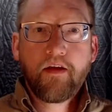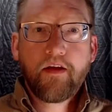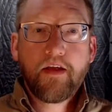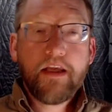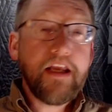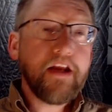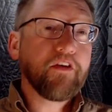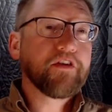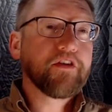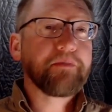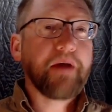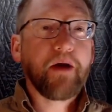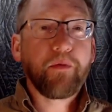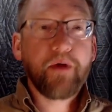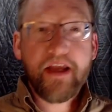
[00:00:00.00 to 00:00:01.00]
Here is
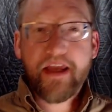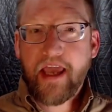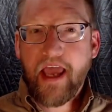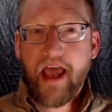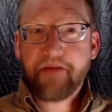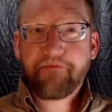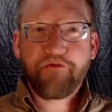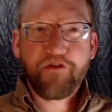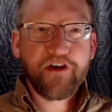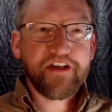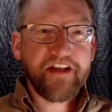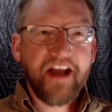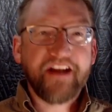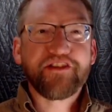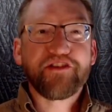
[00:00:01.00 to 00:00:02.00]
my recap for
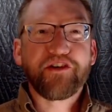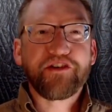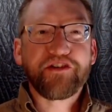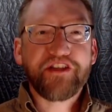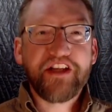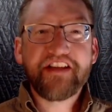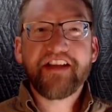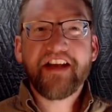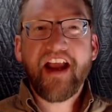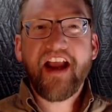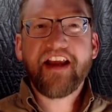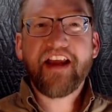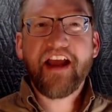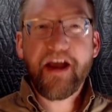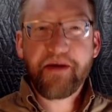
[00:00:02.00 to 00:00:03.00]
Dexter Season
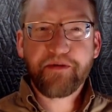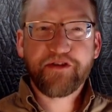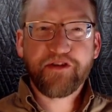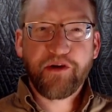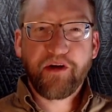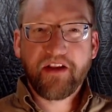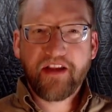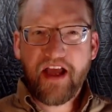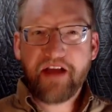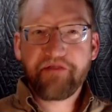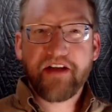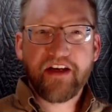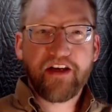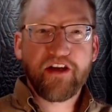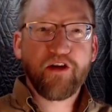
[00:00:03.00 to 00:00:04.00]
8, Episode
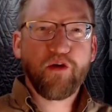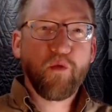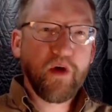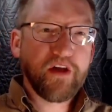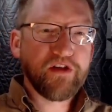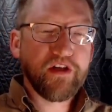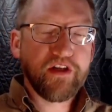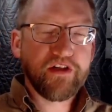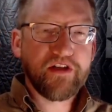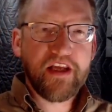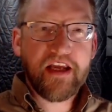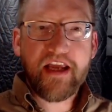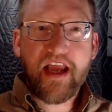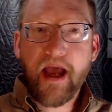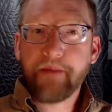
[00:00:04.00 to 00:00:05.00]
11, which is
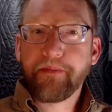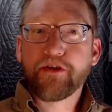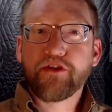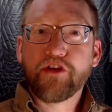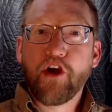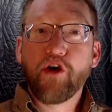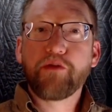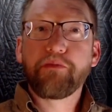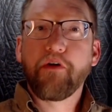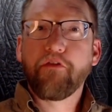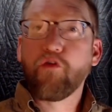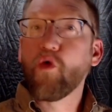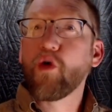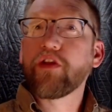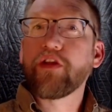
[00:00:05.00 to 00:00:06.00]
the episode
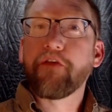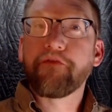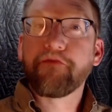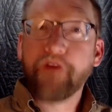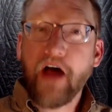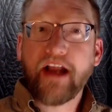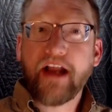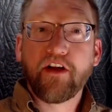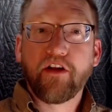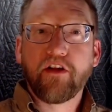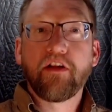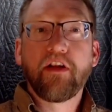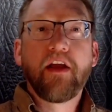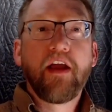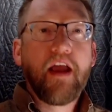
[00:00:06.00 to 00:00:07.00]
before the
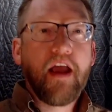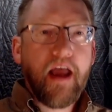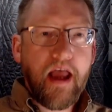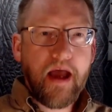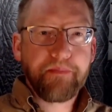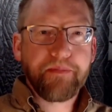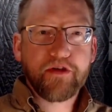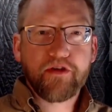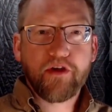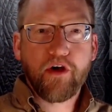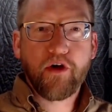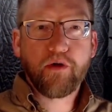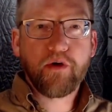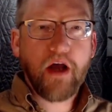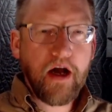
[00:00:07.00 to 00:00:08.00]
final
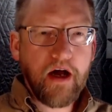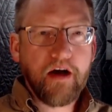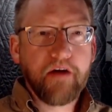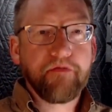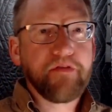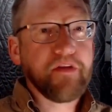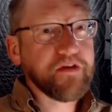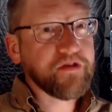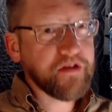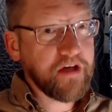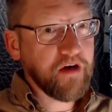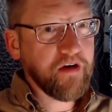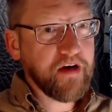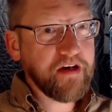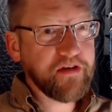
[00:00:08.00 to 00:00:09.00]
episode of the
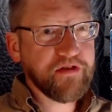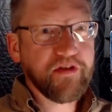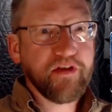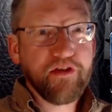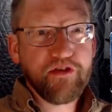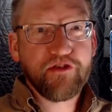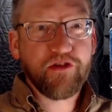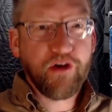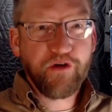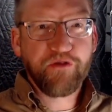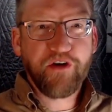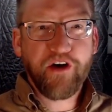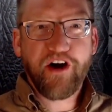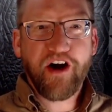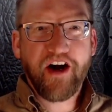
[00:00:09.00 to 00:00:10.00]
series so
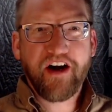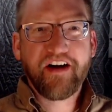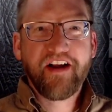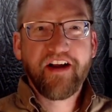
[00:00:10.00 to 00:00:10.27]
far.